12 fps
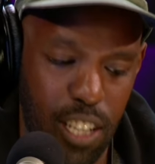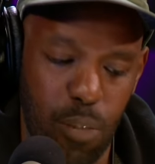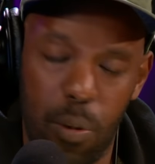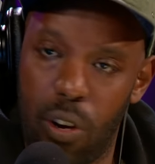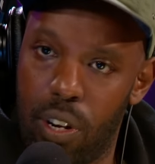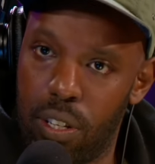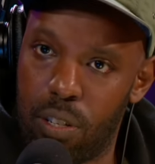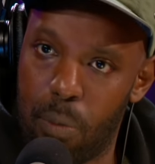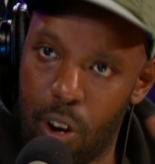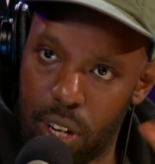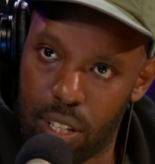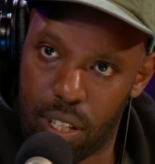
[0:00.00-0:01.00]
experience
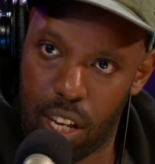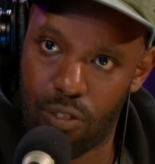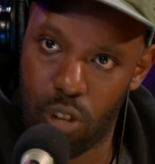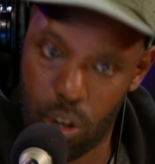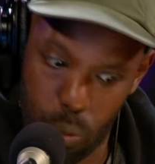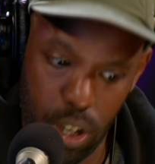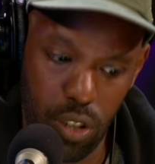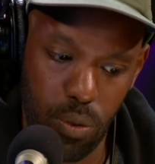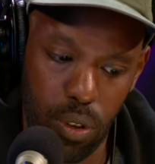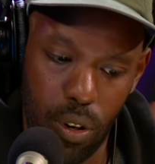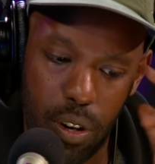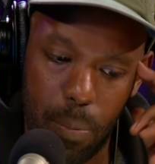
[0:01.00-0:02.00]
marrying a slave trader? What did
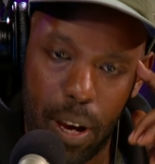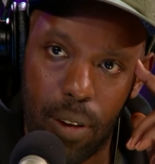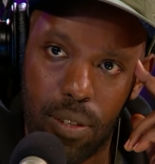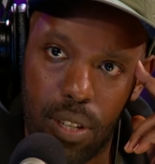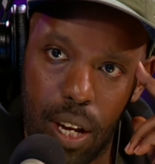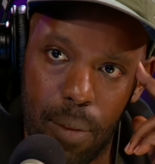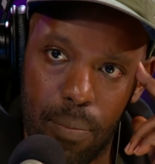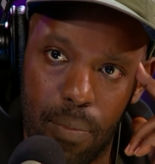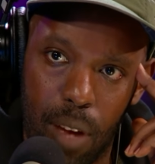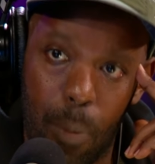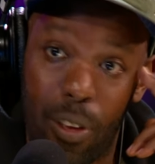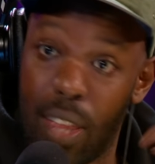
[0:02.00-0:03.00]
you learn about
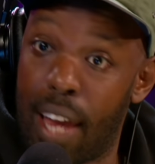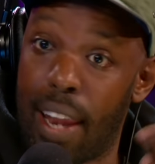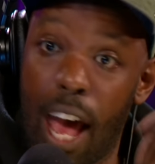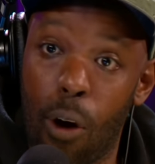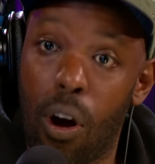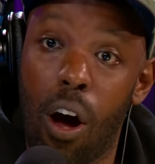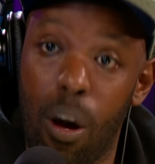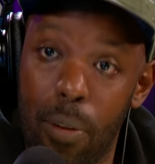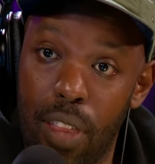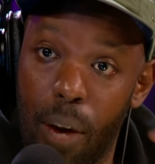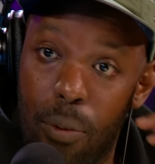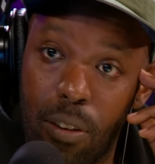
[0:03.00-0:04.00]
um, about that and how
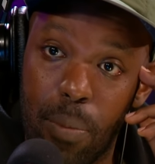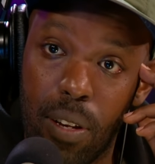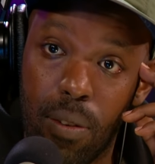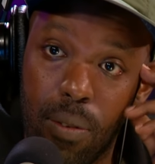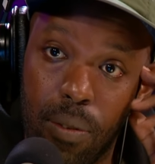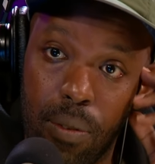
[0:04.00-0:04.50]
common that would have been?